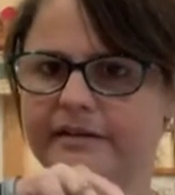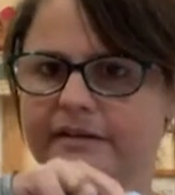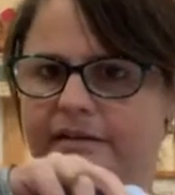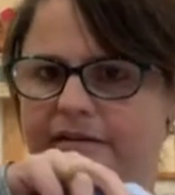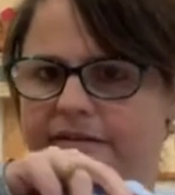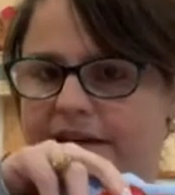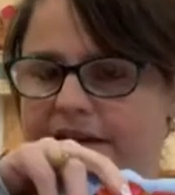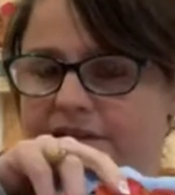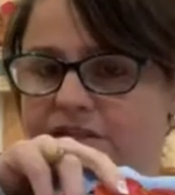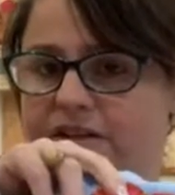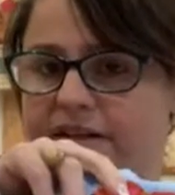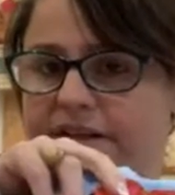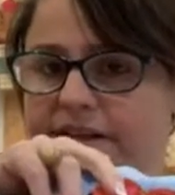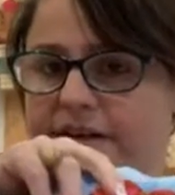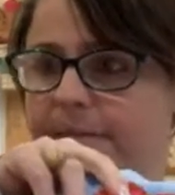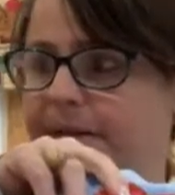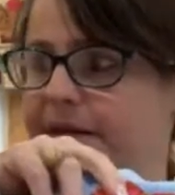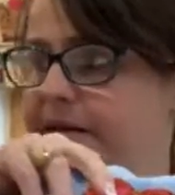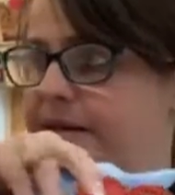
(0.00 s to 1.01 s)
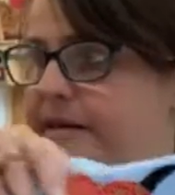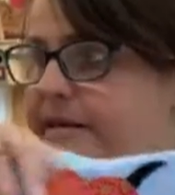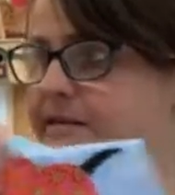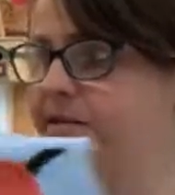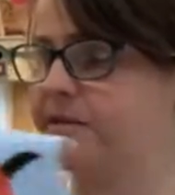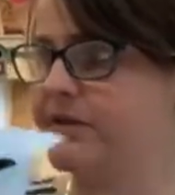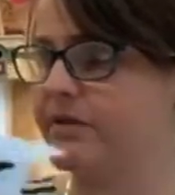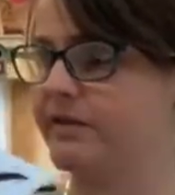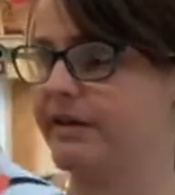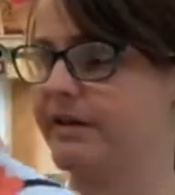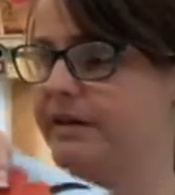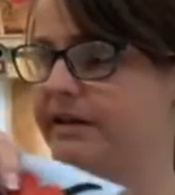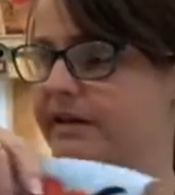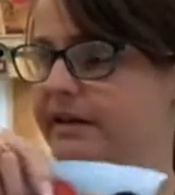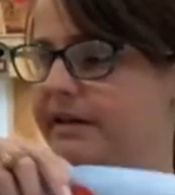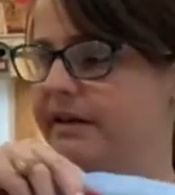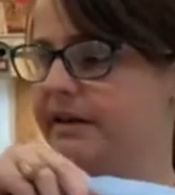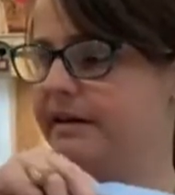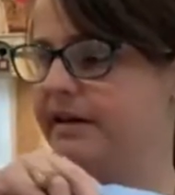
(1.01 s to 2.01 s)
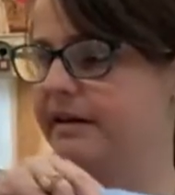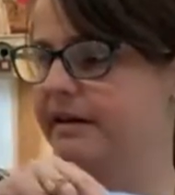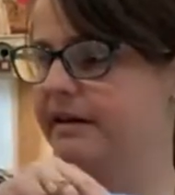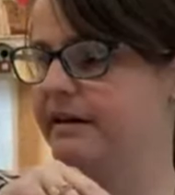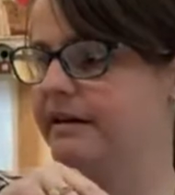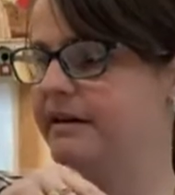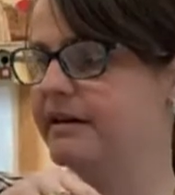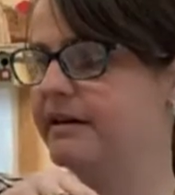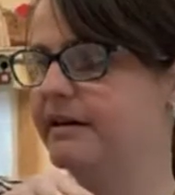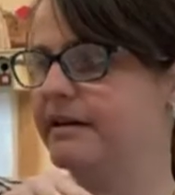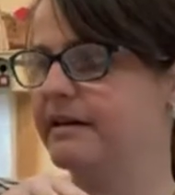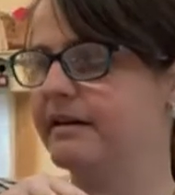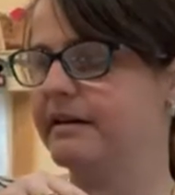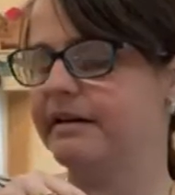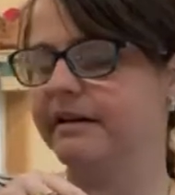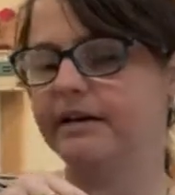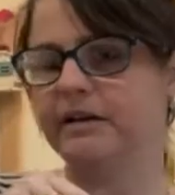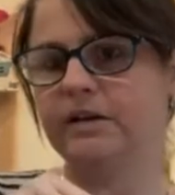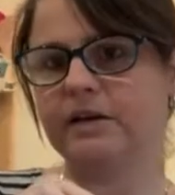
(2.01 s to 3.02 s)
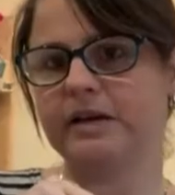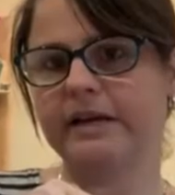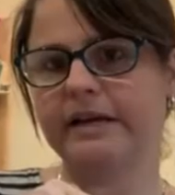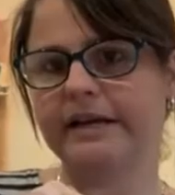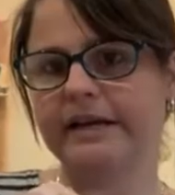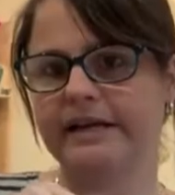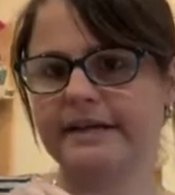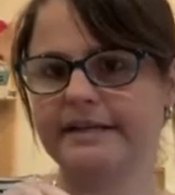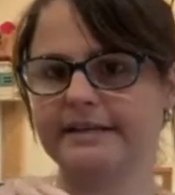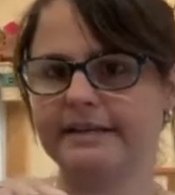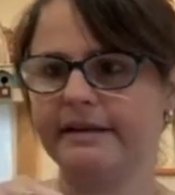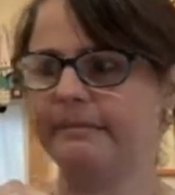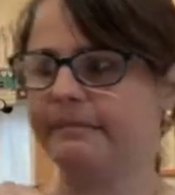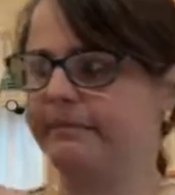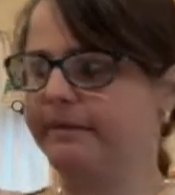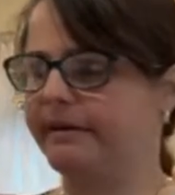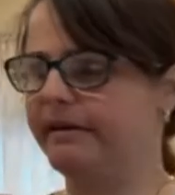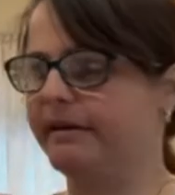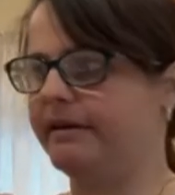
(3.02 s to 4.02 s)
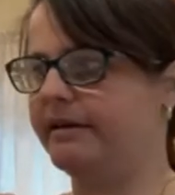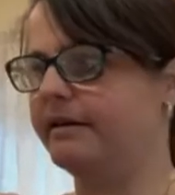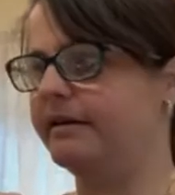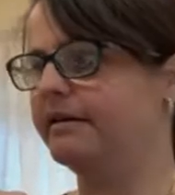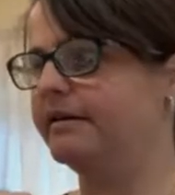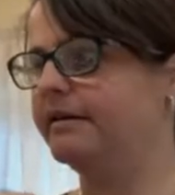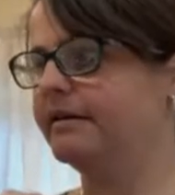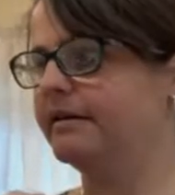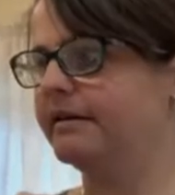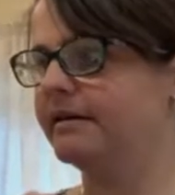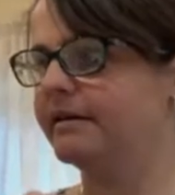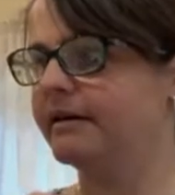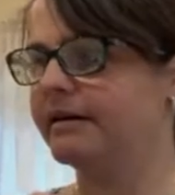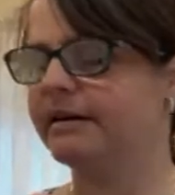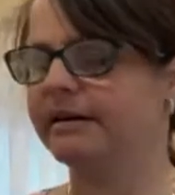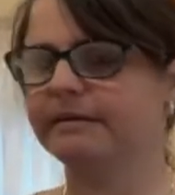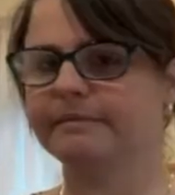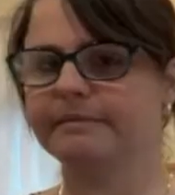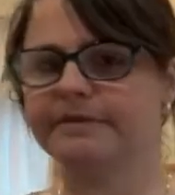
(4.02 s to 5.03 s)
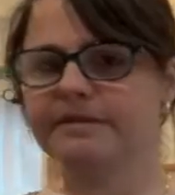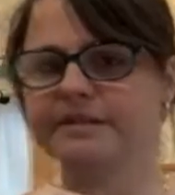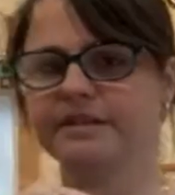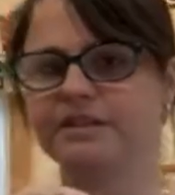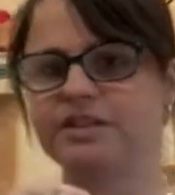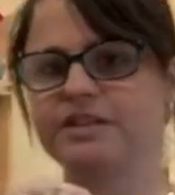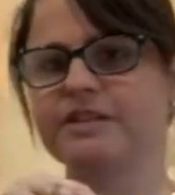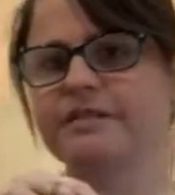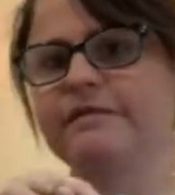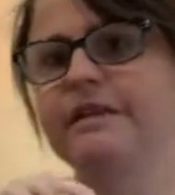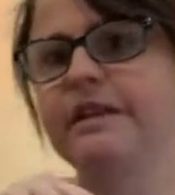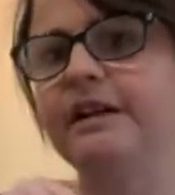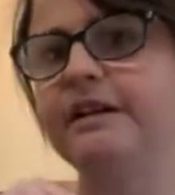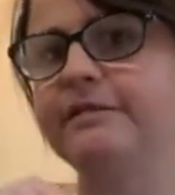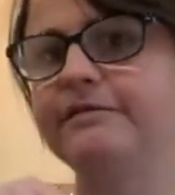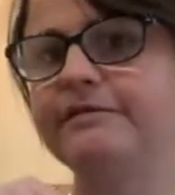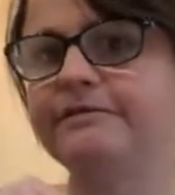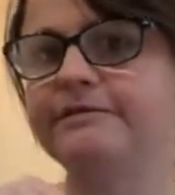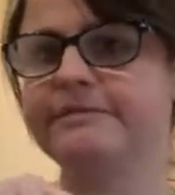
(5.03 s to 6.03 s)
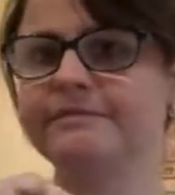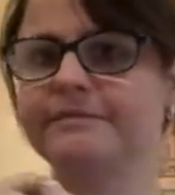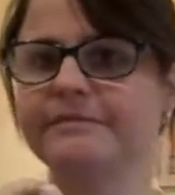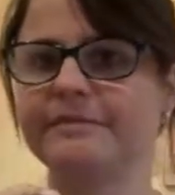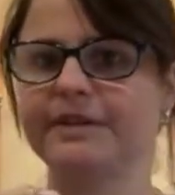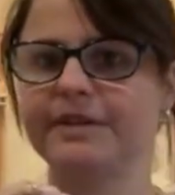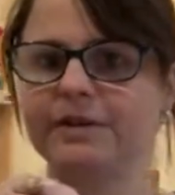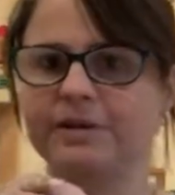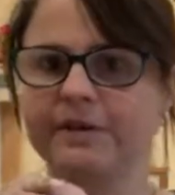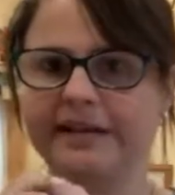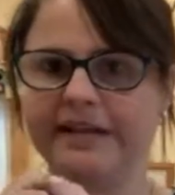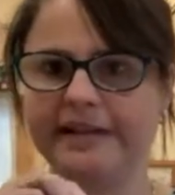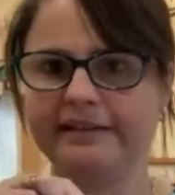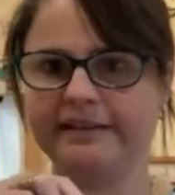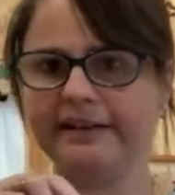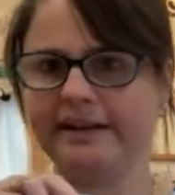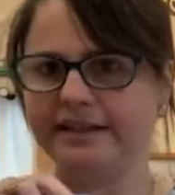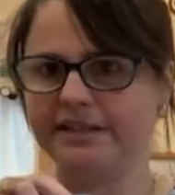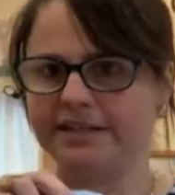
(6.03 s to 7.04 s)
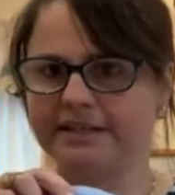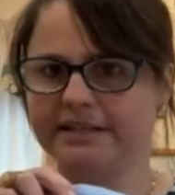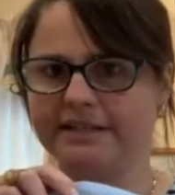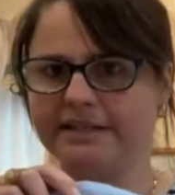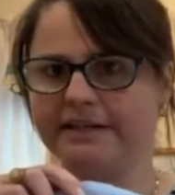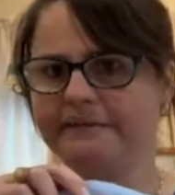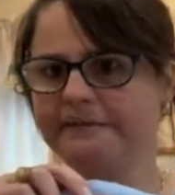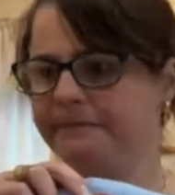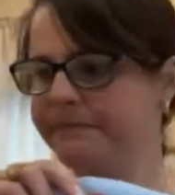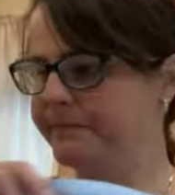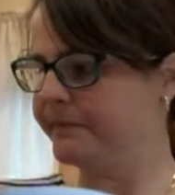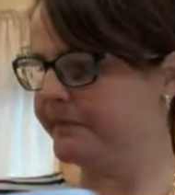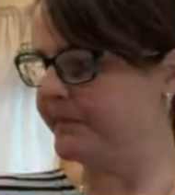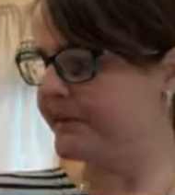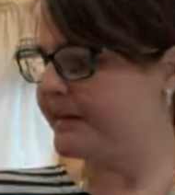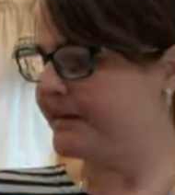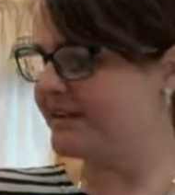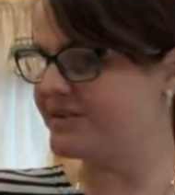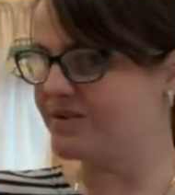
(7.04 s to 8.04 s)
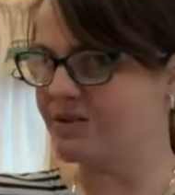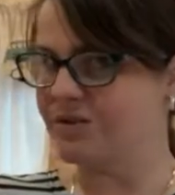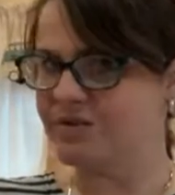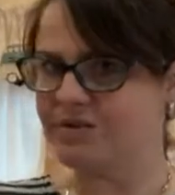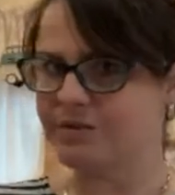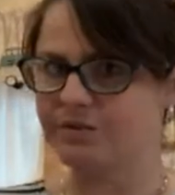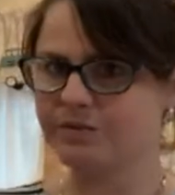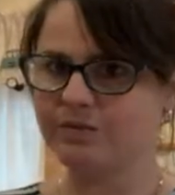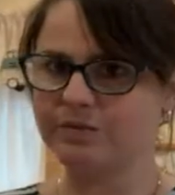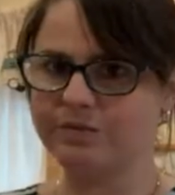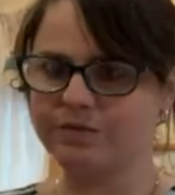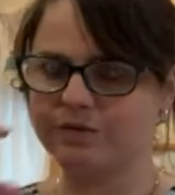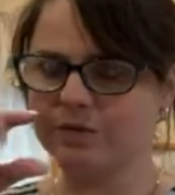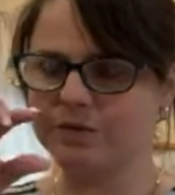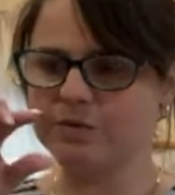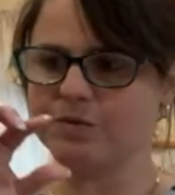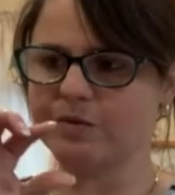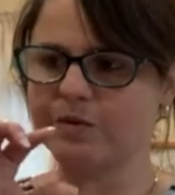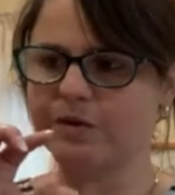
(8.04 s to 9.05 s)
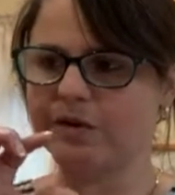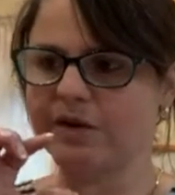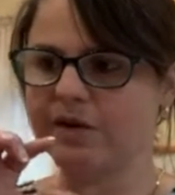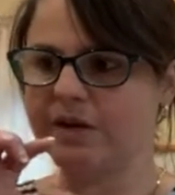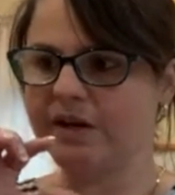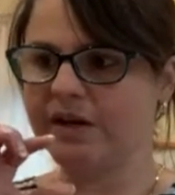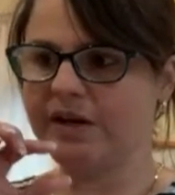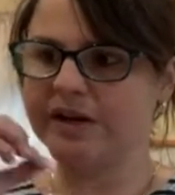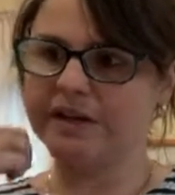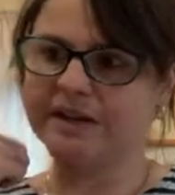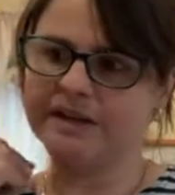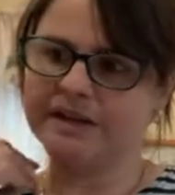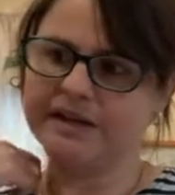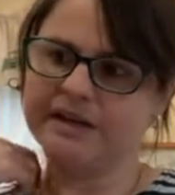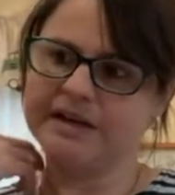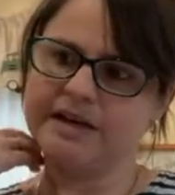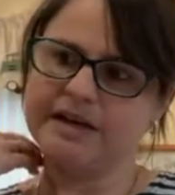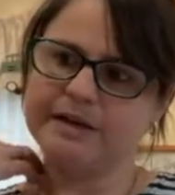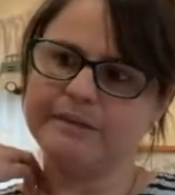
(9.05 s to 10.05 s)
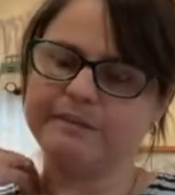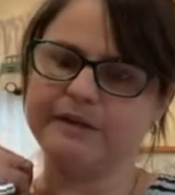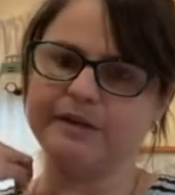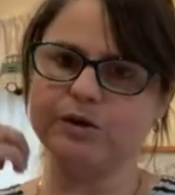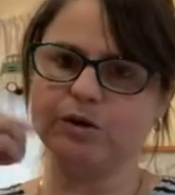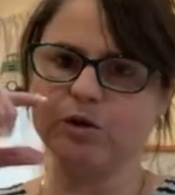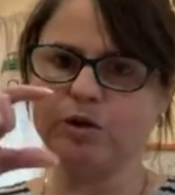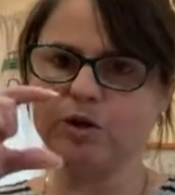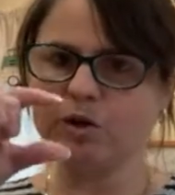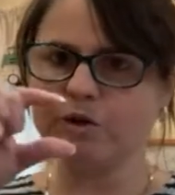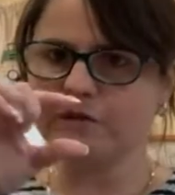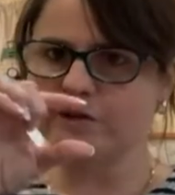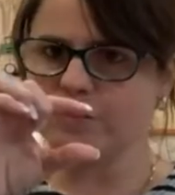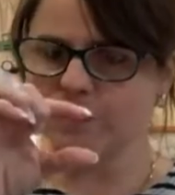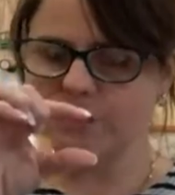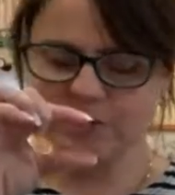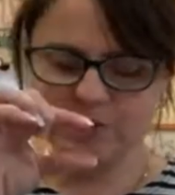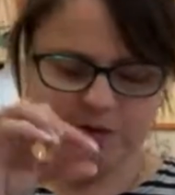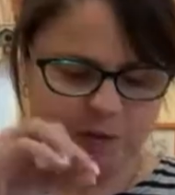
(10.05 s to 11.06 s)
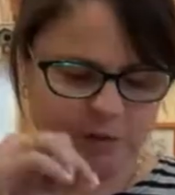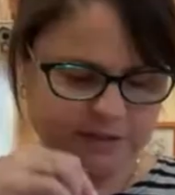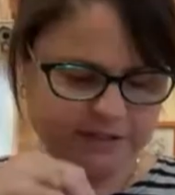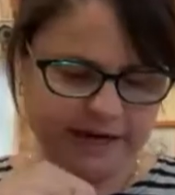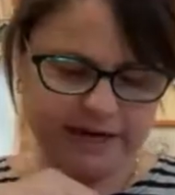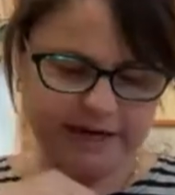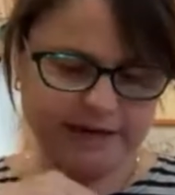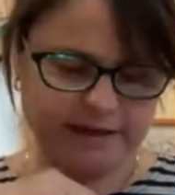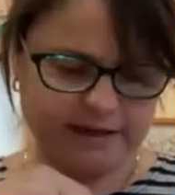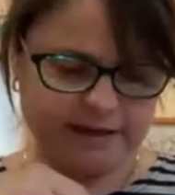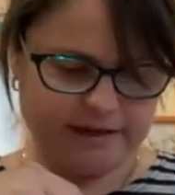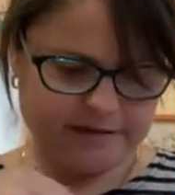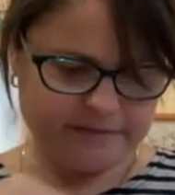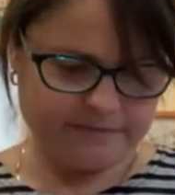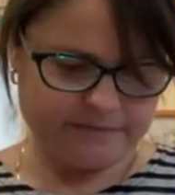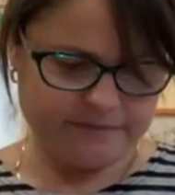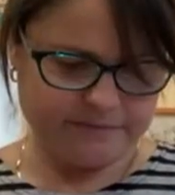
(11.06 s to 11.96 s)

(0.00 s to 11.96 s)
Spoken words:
It's actually going to be easier than the you know, Lucky As Can Be Stitches of Love, you know, kit that I just did, because those were the little clovers were so tiny